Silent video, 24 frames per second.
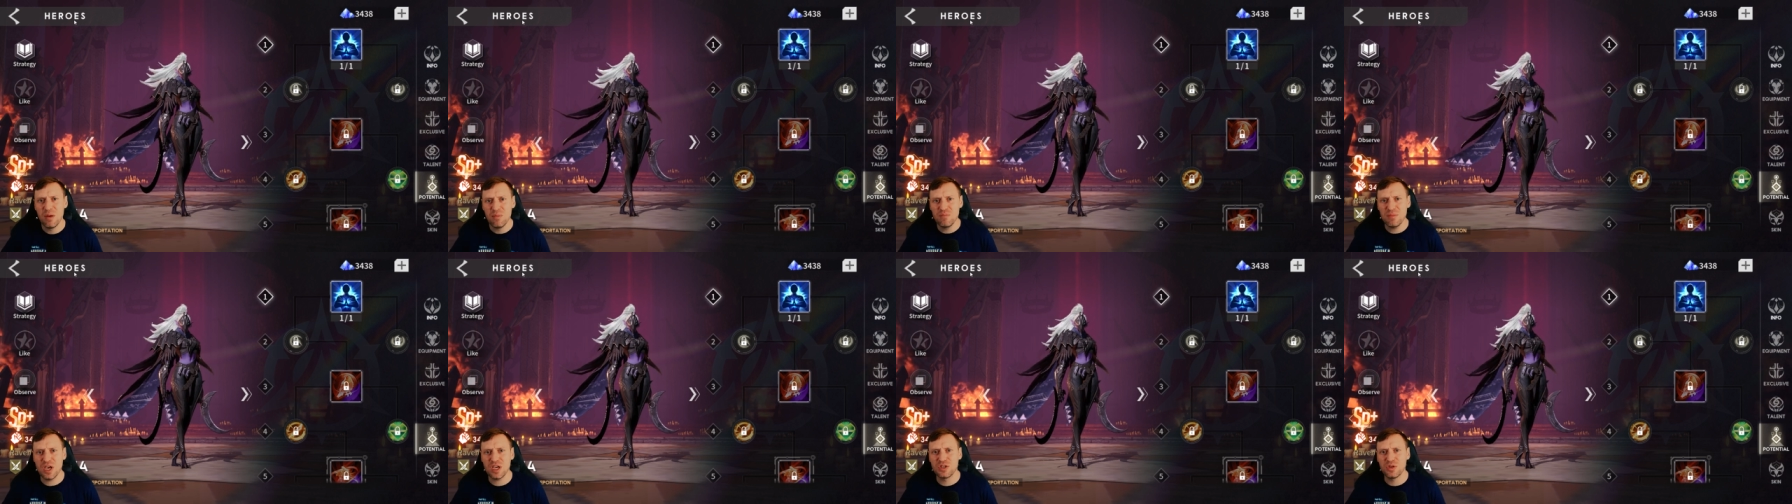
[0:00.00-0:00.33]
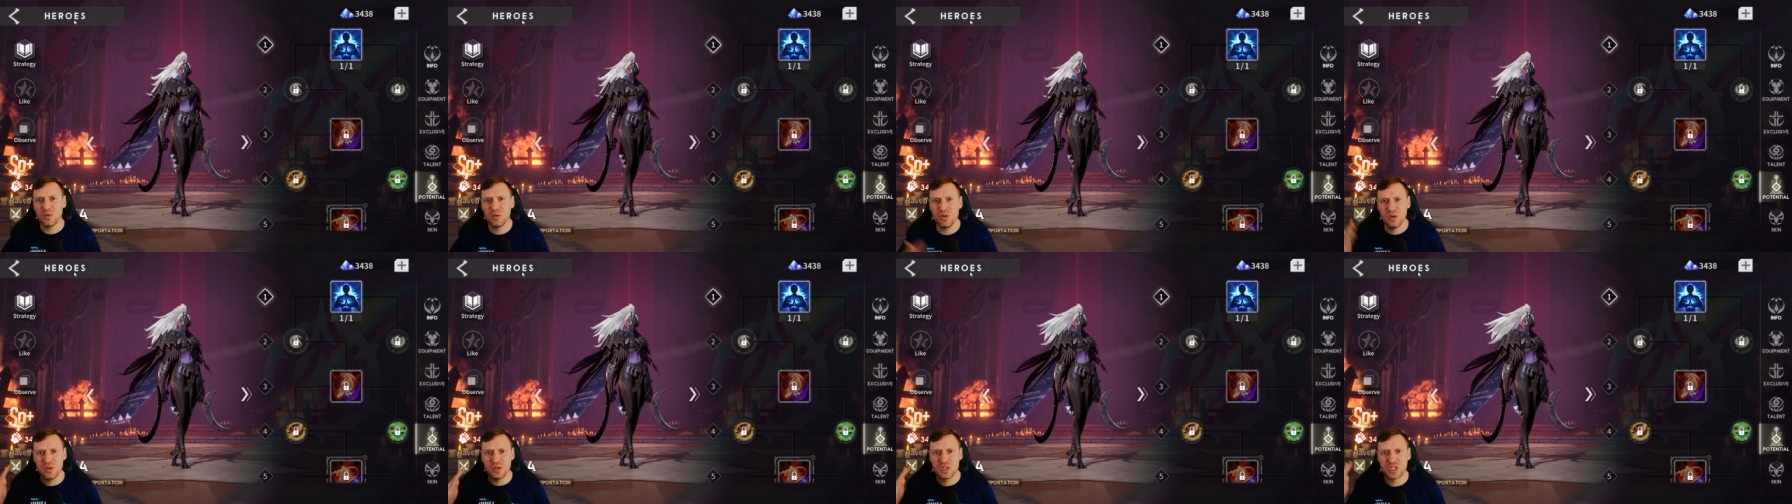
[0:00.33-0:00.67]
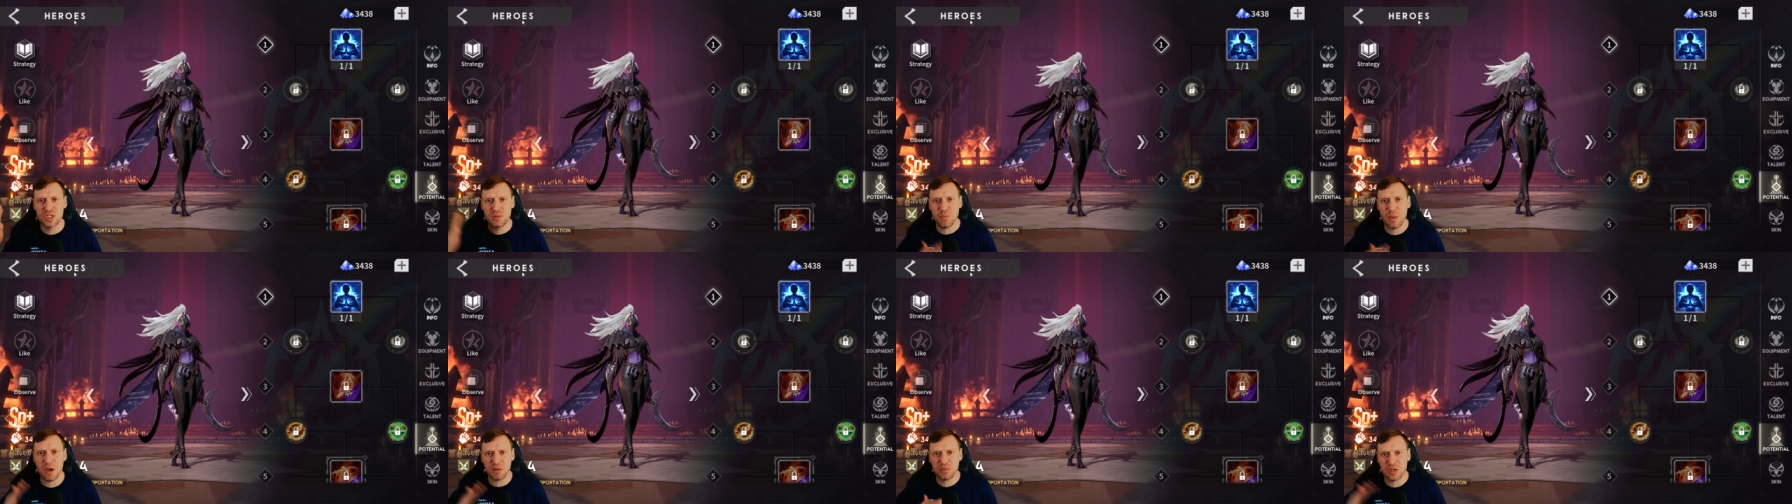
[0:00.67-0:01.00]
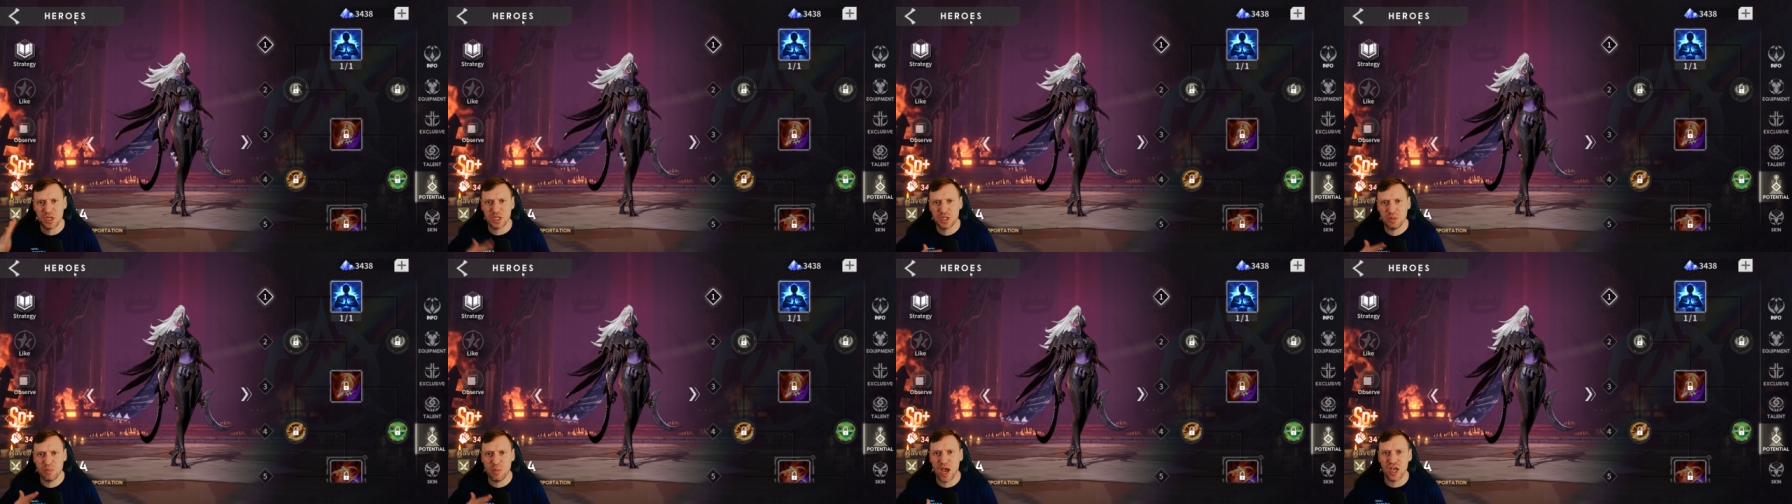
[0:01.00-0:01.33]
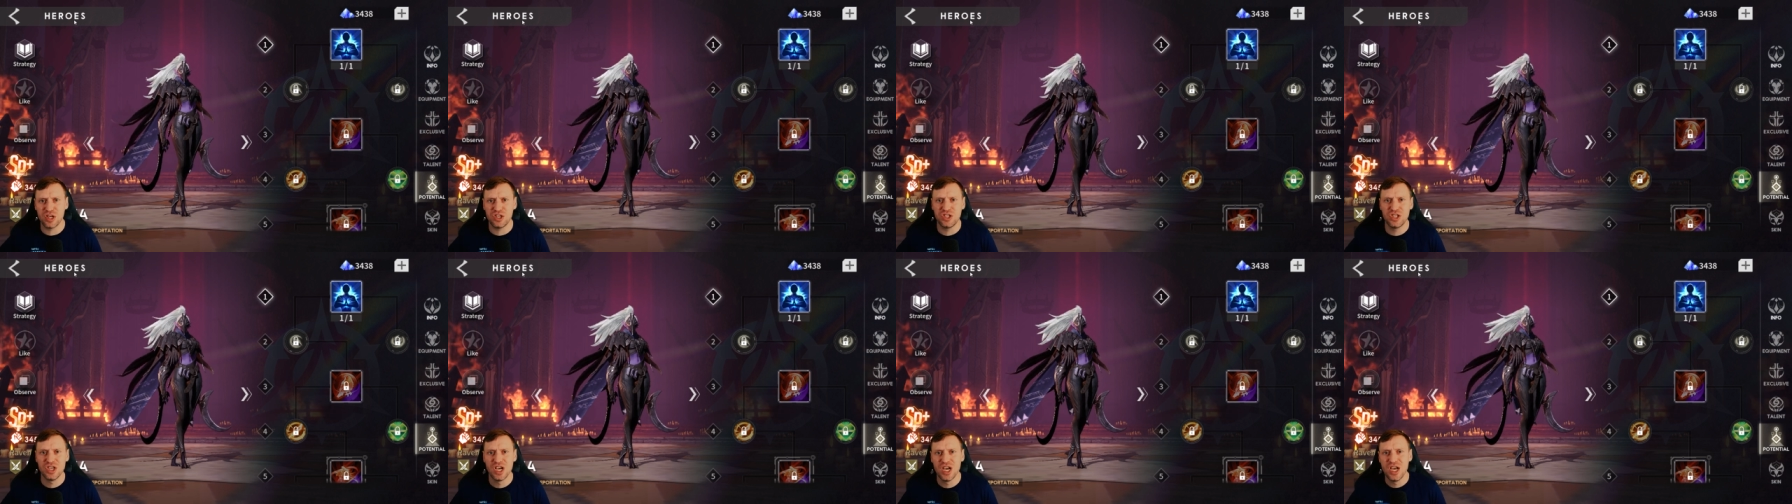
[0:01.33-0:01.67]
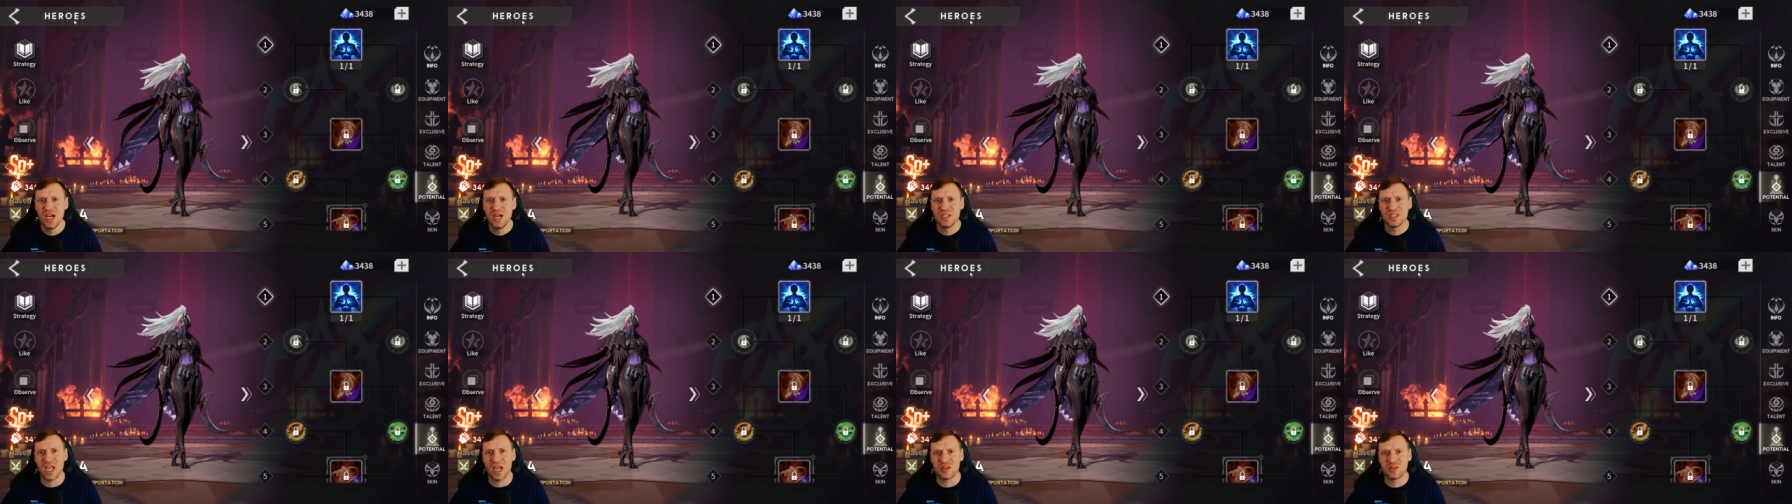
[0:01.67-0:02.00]
Make sure you smash, smash, smash
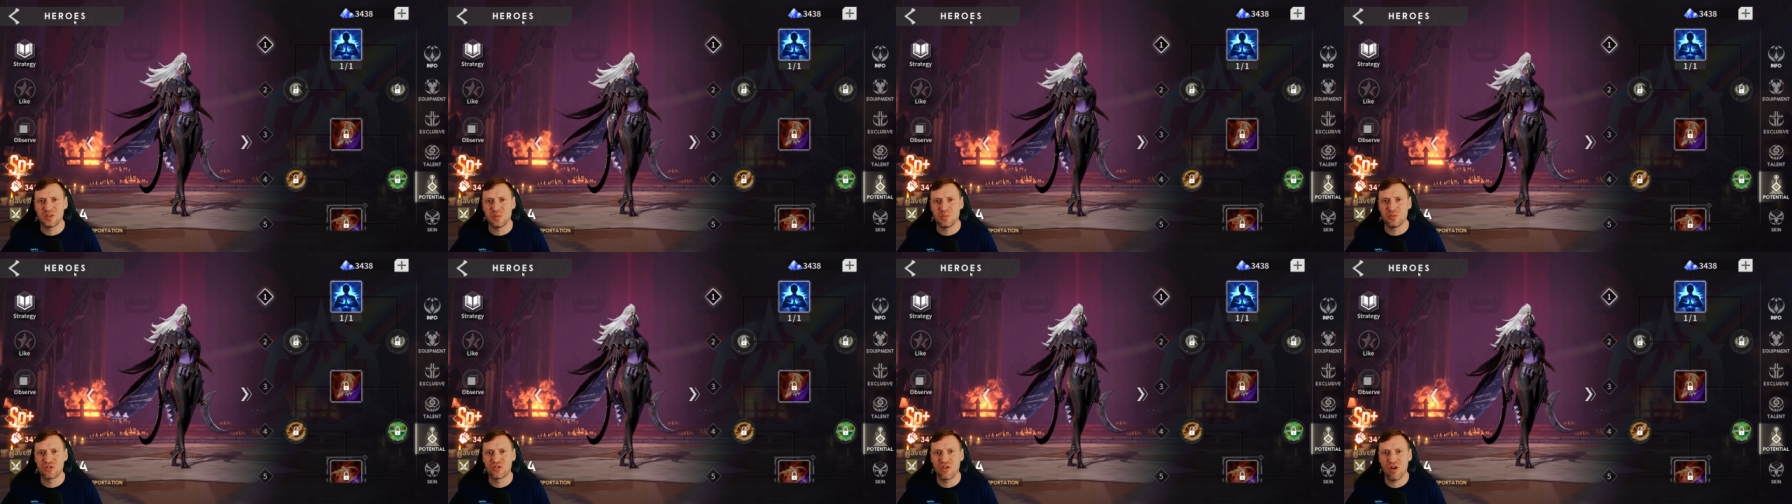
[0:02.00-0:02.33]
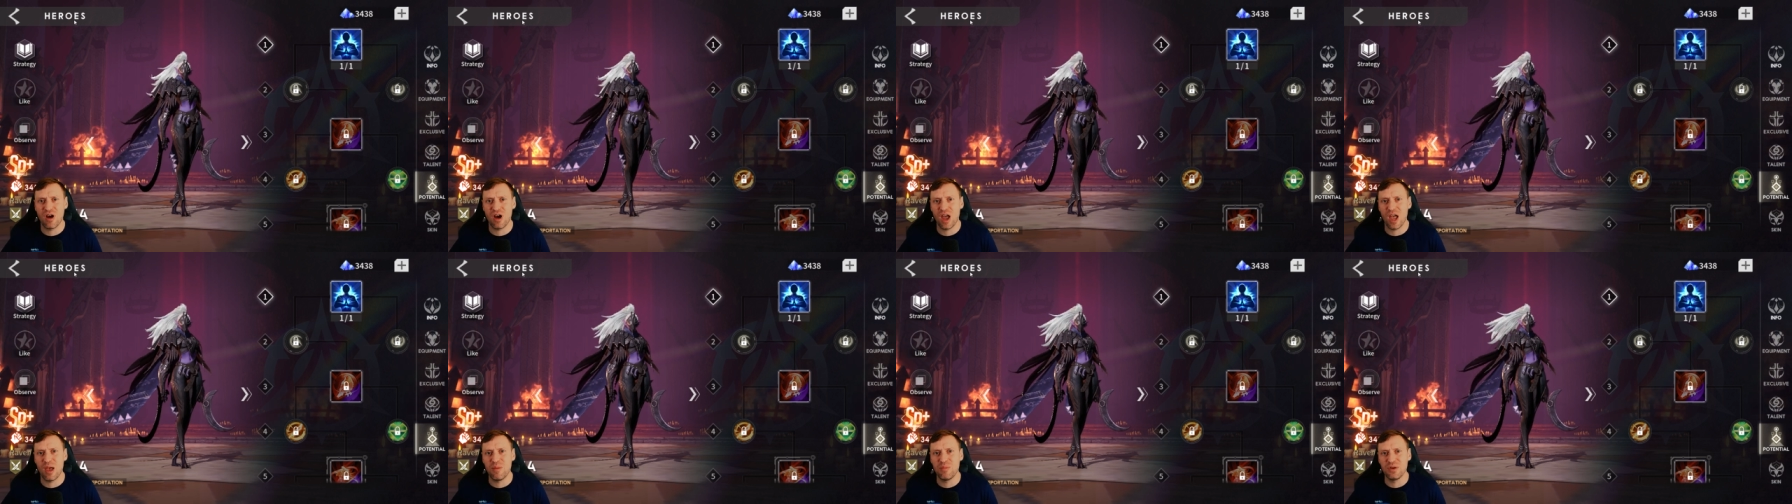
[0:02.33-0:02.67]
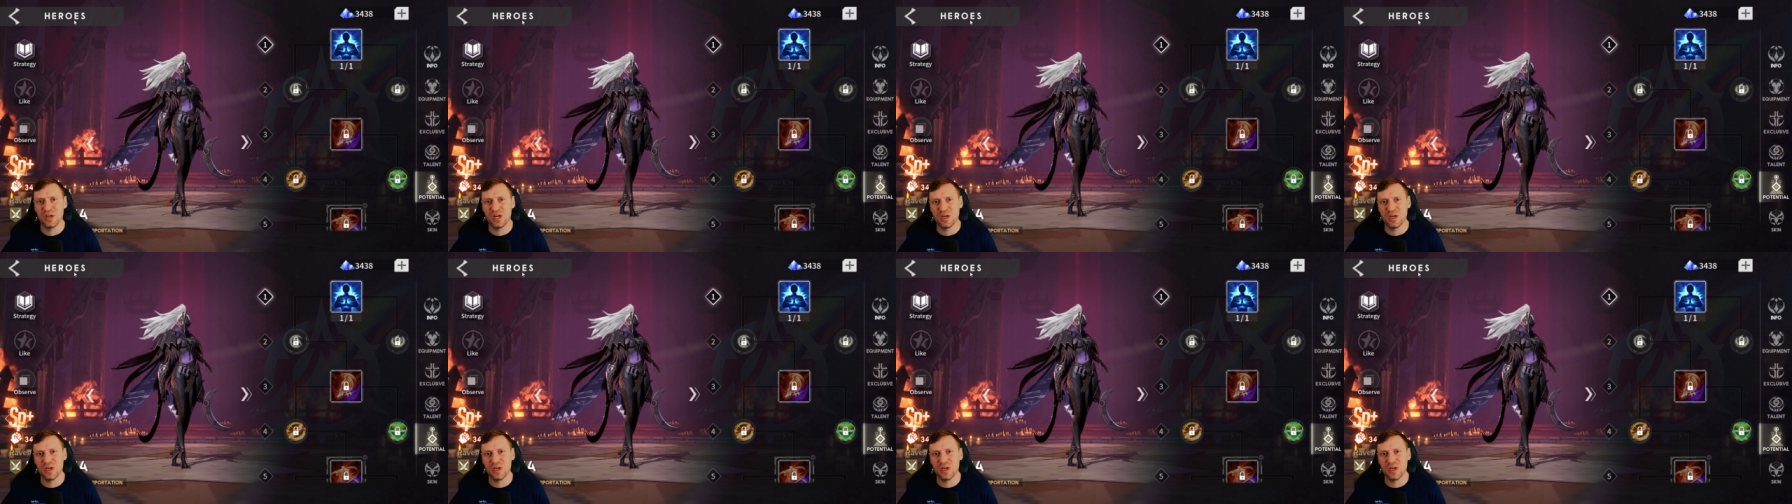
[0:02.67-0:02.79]
that subscribe.